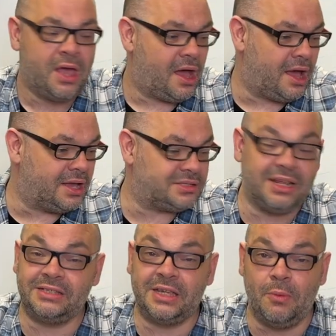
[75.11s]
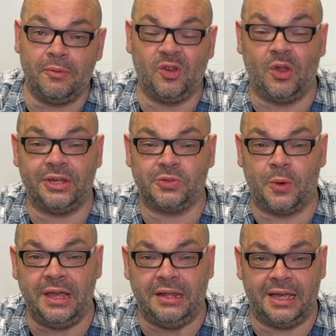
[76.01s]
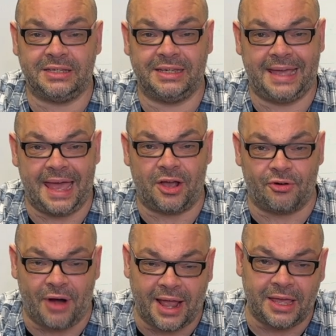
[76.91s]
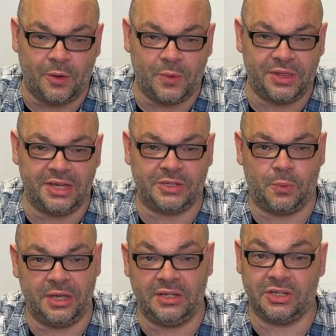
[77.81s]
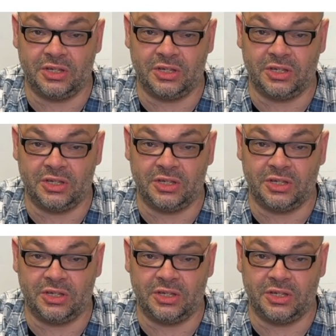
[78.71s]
Uh, so let's see what we've got this week. Let's get cracking with this week's